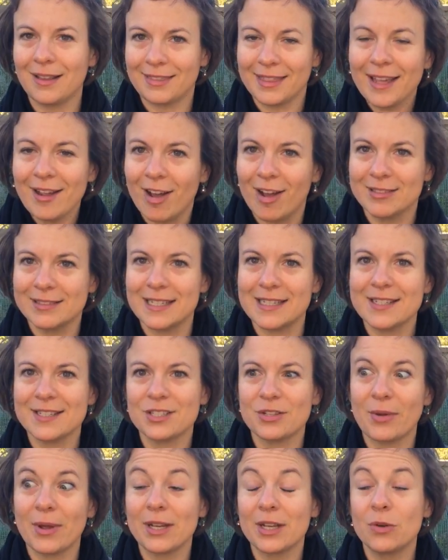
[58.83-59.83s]
thing on this
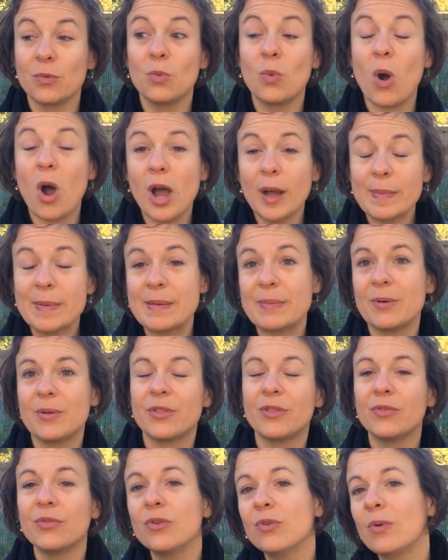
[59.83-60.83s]
so I could walk people
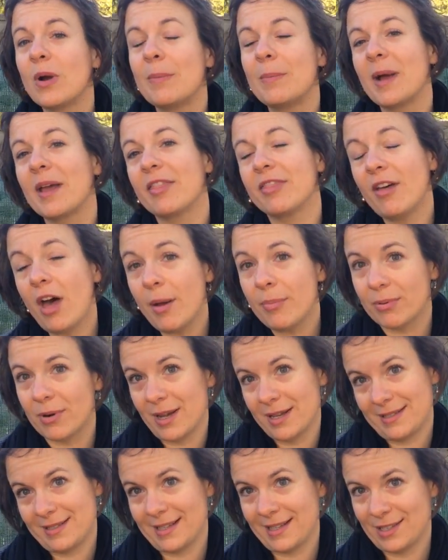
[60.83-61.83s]
through what my thought
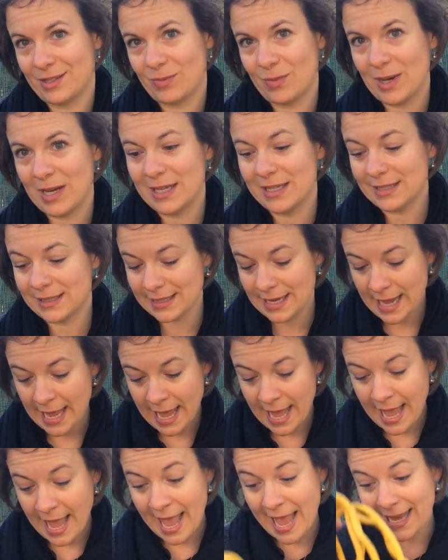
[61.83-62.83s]
process was
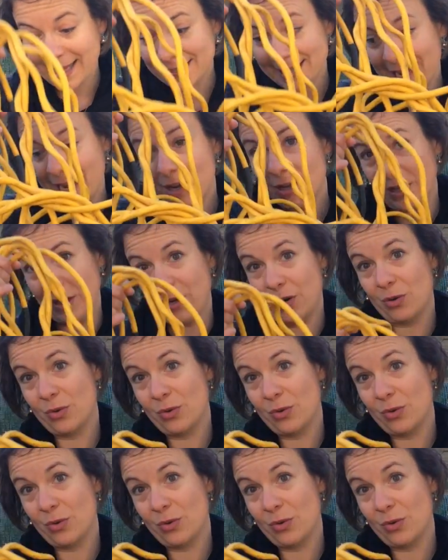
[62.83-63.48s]
as I,